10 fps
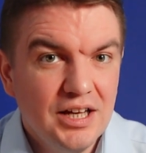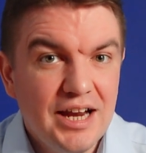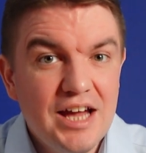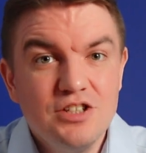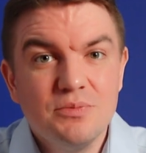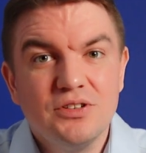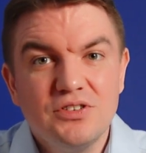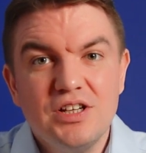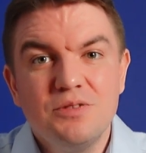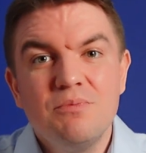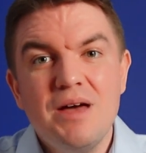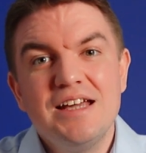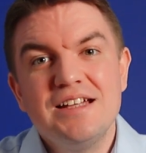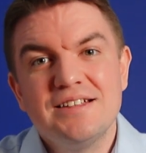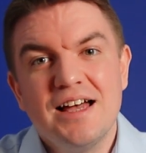And HMRC's
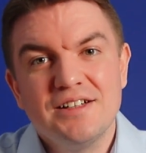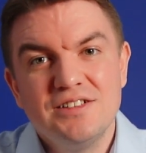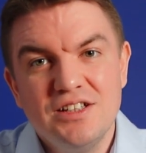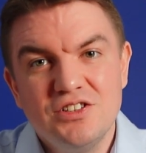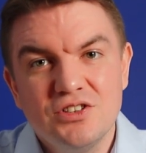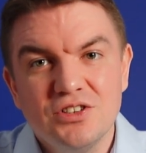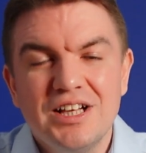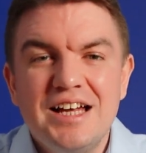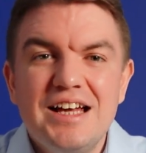Making Tax Digital